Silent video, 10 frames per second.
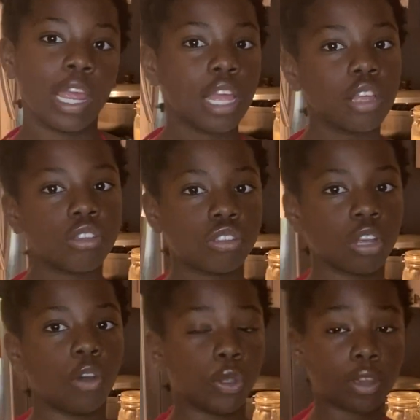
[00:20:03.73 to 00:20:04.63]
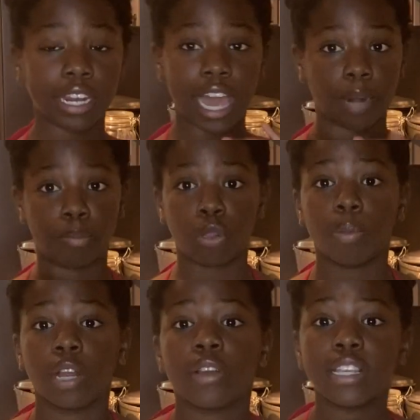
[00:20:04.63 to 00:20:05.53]
So you can add
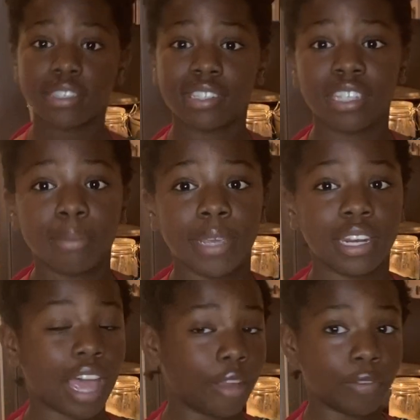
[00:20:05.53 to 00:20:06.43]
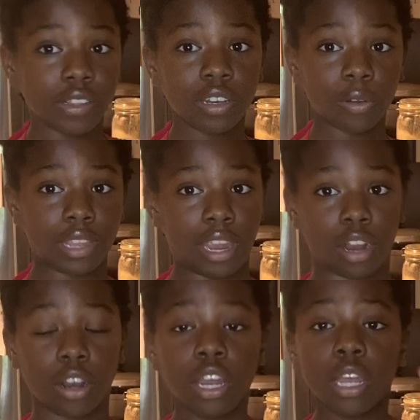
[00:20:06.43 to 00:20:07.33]
blueberries, cinnamon, I really don't care,
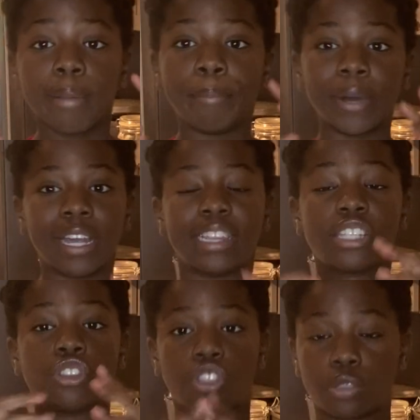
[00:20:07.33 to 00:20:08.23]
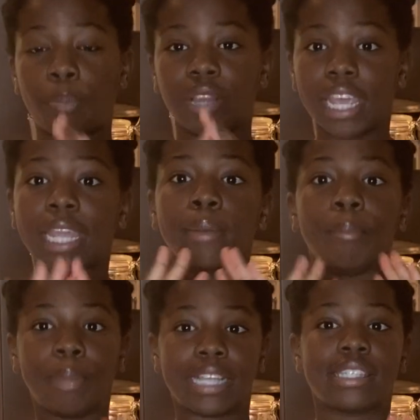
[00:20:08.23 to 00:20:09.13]
but this is just plain
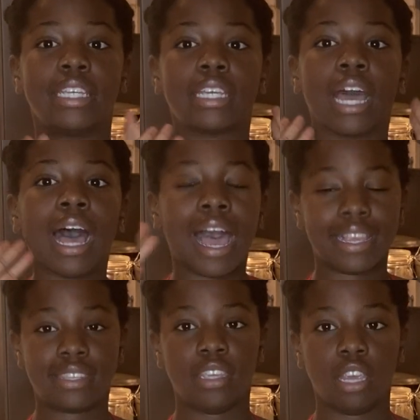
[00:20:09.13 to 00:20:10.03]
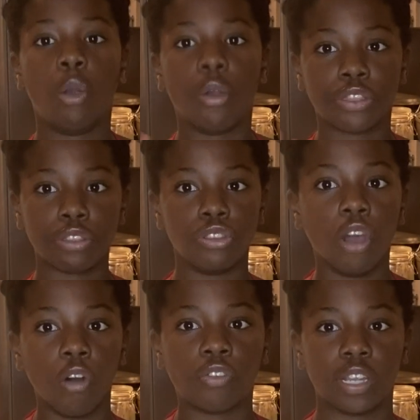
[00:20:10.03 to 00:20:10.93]
basic icing with no
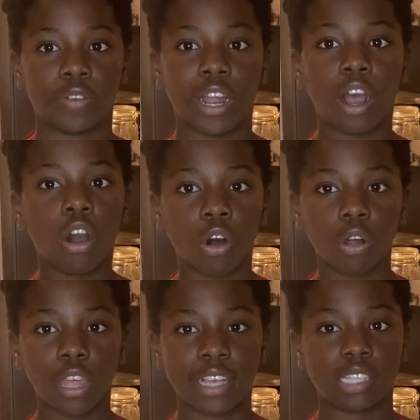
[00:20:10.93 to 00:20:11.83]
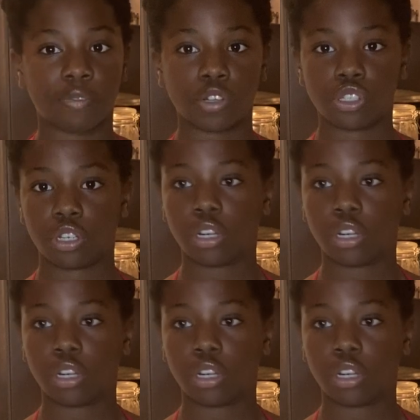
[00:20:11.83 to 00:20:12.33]
flavor at all, except for sugar.